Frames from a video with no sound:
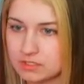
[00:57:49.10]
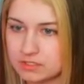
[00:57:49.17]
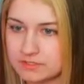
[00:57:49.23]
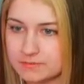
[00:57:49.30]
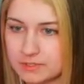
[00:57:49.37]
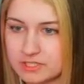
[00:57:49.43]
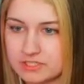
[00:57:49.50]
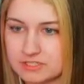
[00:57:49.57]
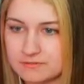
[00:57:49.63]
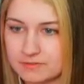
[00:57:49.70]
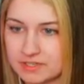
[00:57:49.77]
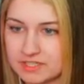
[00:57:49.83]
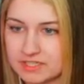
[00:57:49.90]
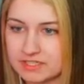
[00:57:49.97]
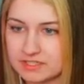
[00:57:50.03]
Three is
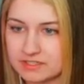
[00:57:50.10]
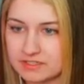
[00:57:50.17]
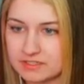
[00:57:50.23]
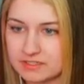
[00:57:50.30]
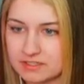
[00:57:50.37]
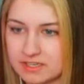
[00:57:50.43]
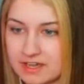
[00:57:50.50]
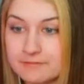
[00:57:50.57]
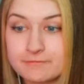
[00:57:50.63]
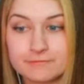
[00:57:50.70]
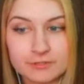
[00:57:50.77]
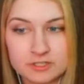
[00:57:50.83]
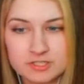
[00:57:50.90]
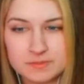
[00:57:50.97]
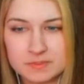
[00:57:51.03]
fun at, at
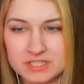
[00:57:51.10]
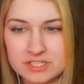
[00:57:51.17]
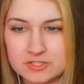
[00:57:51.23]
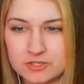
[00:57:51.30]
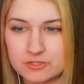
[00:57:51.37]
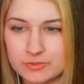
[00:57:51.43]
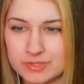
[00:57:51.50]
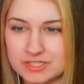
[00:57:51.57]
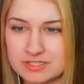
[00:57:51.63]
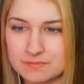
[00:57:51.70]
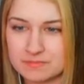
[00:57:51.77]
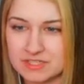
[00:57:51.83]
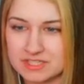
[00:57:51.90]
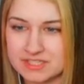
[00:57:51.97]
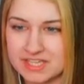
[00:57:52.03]
first, but they start doing some
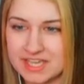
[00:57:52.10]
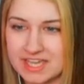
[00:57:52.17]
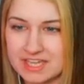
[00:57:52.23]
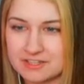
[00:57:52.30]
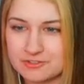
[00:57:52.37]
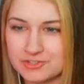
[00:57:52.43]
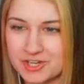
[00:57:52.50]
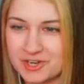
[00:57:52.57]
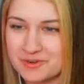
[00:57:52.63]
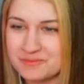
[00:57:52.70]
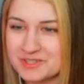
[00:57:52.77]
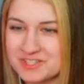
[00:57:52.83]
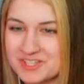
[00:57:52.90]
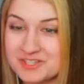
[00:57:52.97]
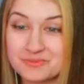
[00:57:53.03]
things I hate in
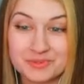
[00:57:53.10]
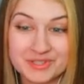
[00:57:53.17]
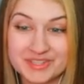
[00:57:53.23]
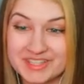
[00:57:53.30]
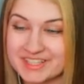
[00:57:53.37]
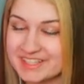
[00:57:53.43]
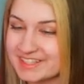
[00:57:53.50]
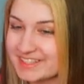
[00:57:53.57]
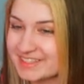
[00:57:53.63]
JRPG, really.